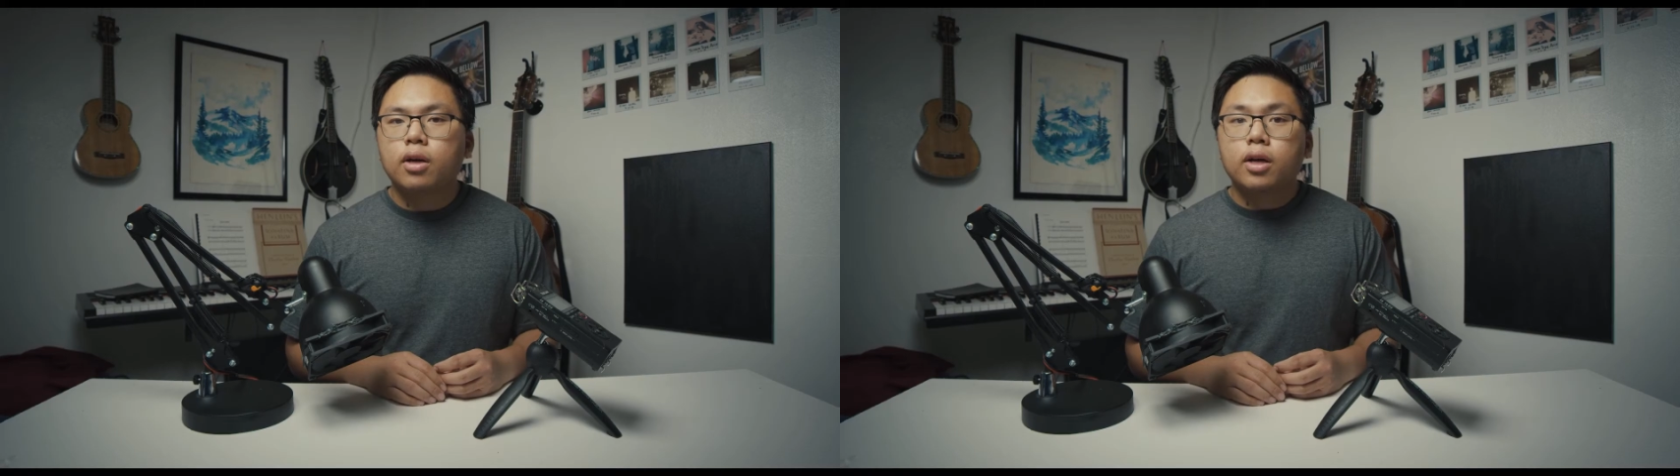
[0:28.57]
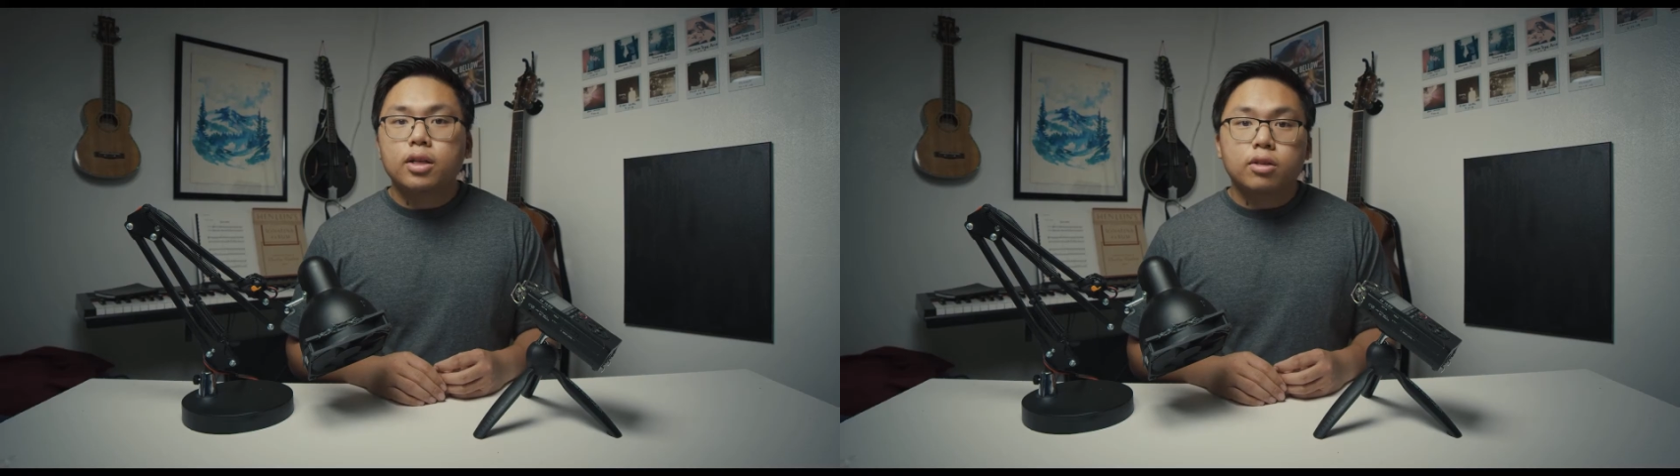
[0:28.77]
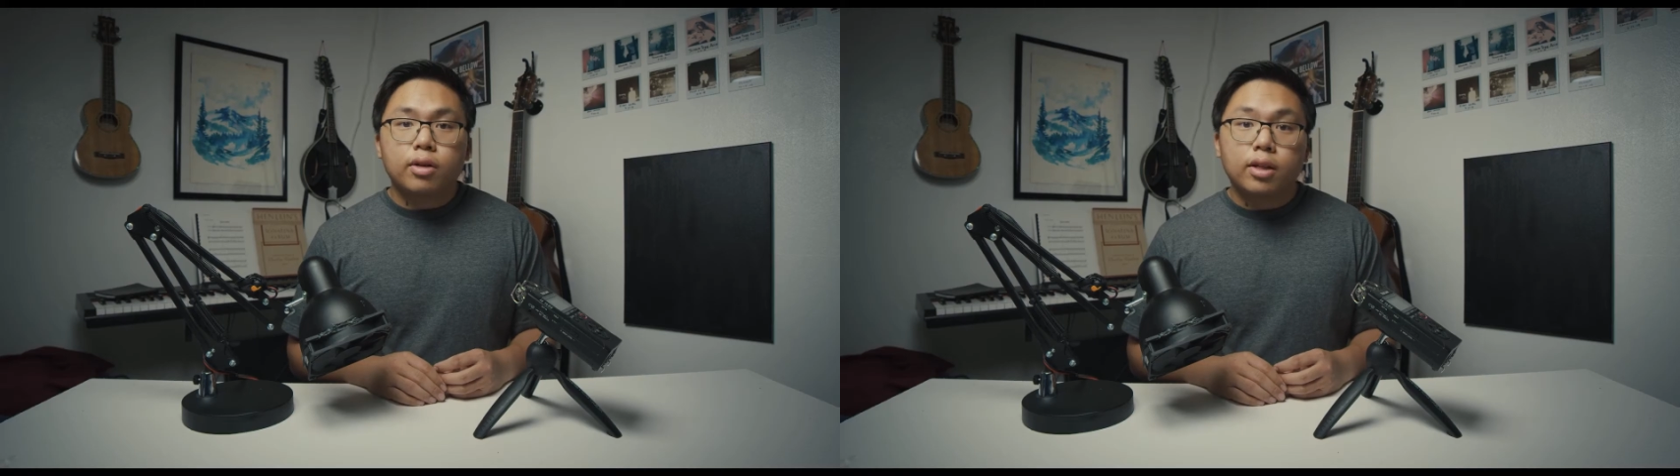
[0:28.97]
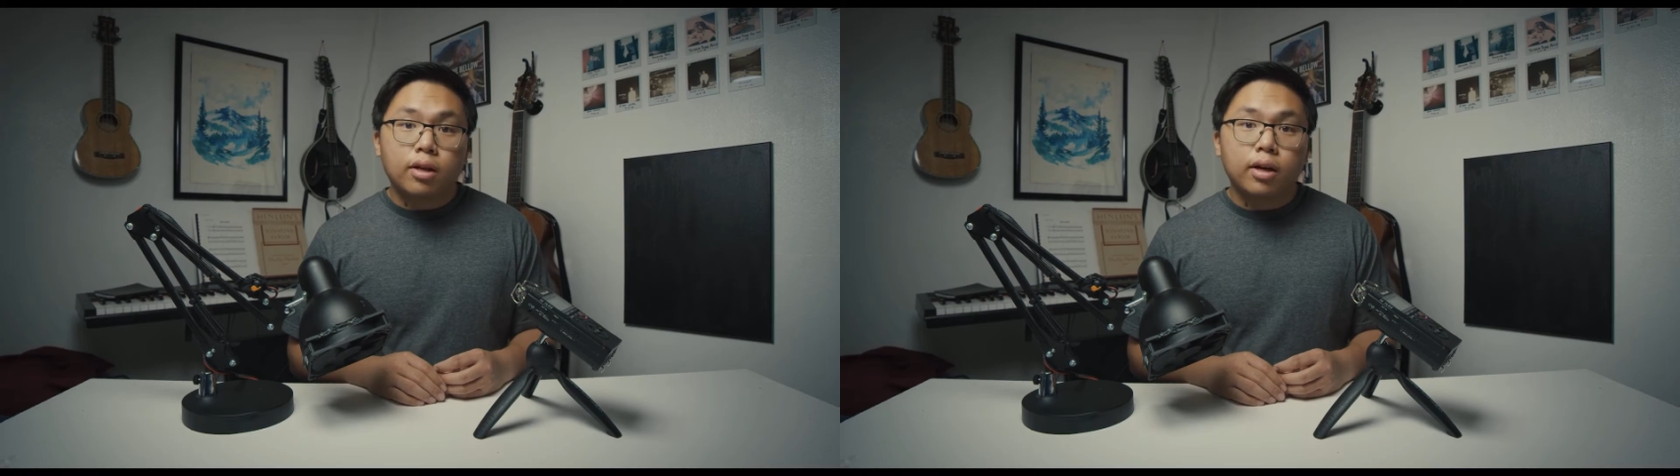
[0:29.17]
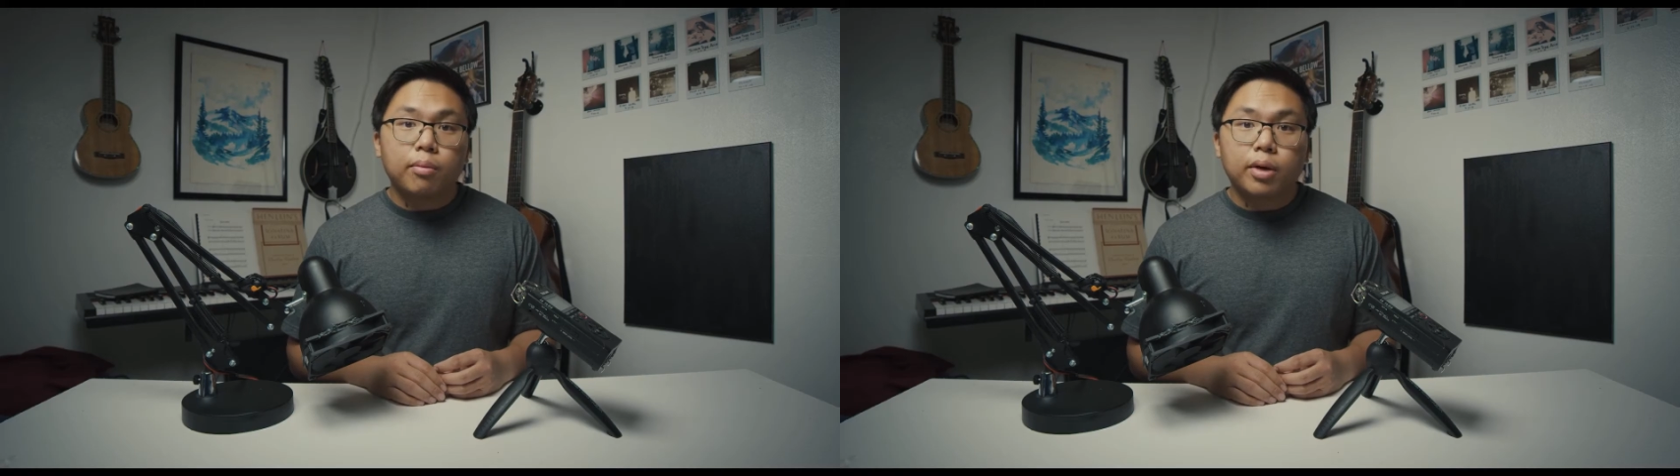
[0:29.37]
And so I
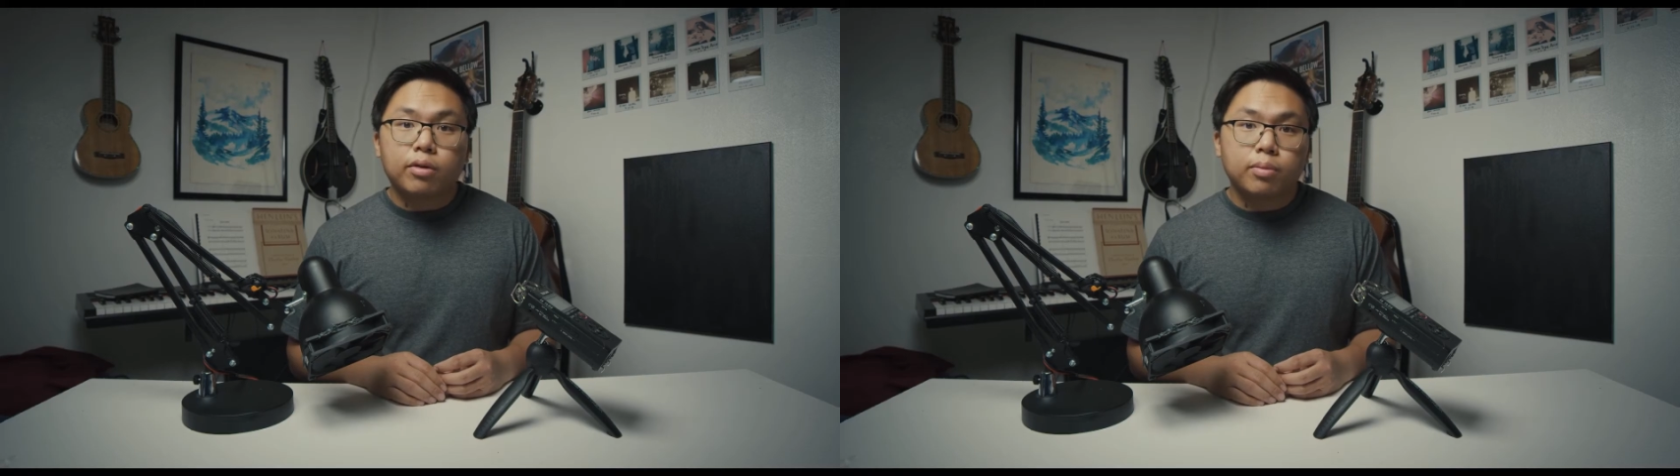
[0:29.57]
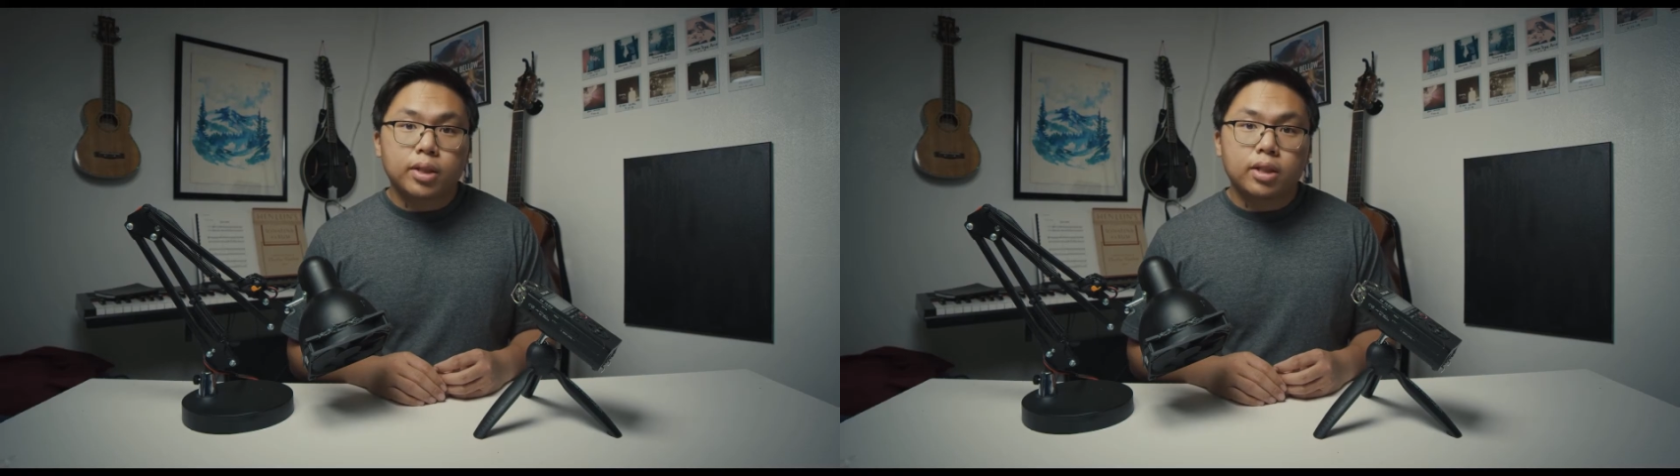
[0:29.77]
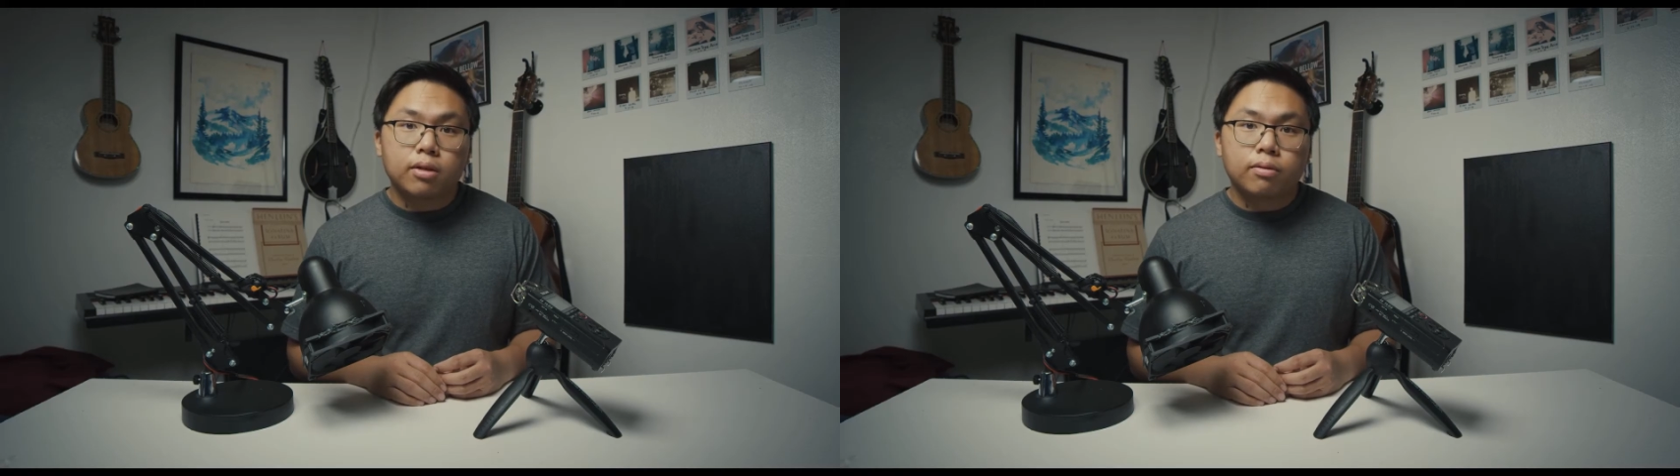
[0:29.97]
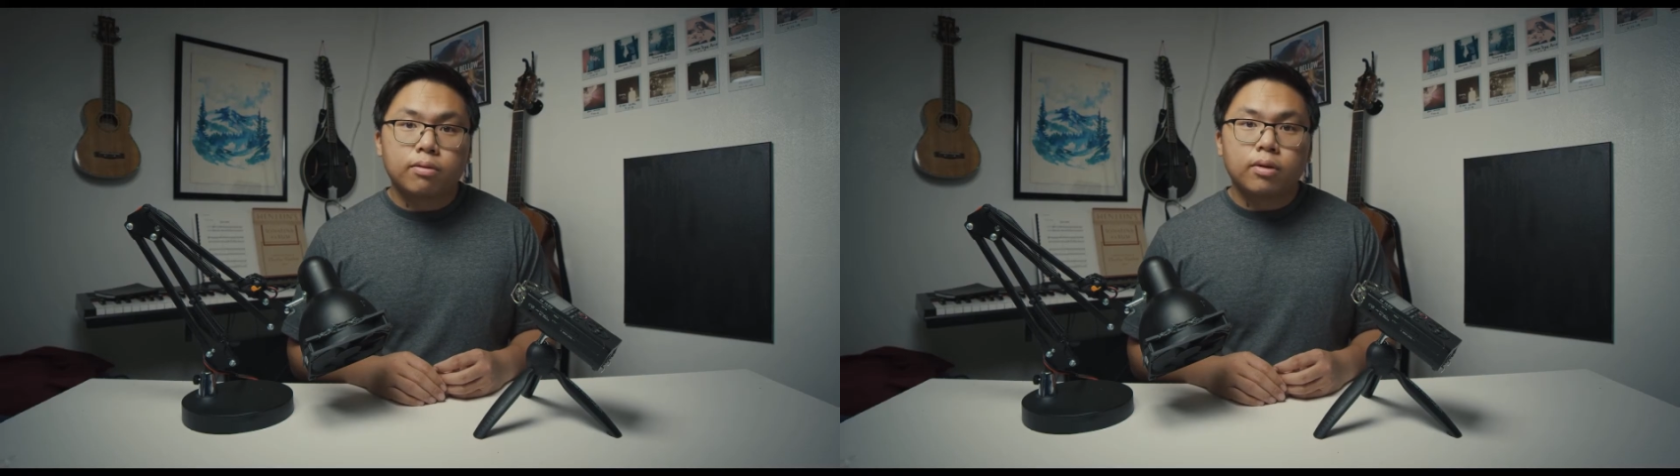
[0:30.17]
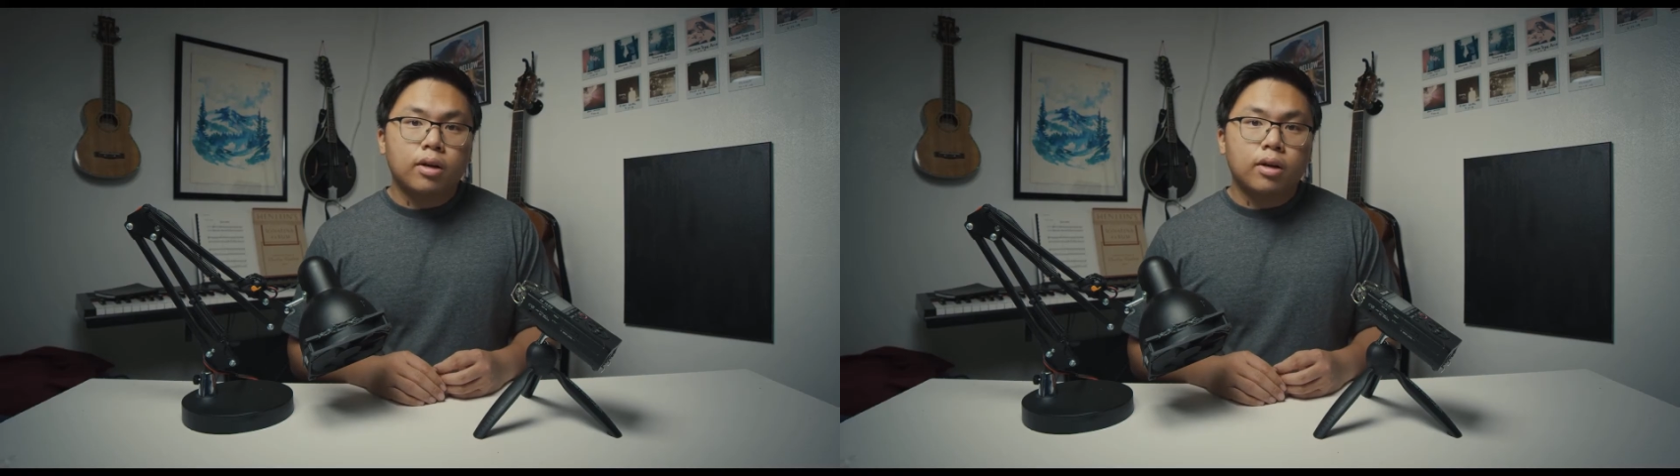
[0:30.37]
thought I'd make one myself,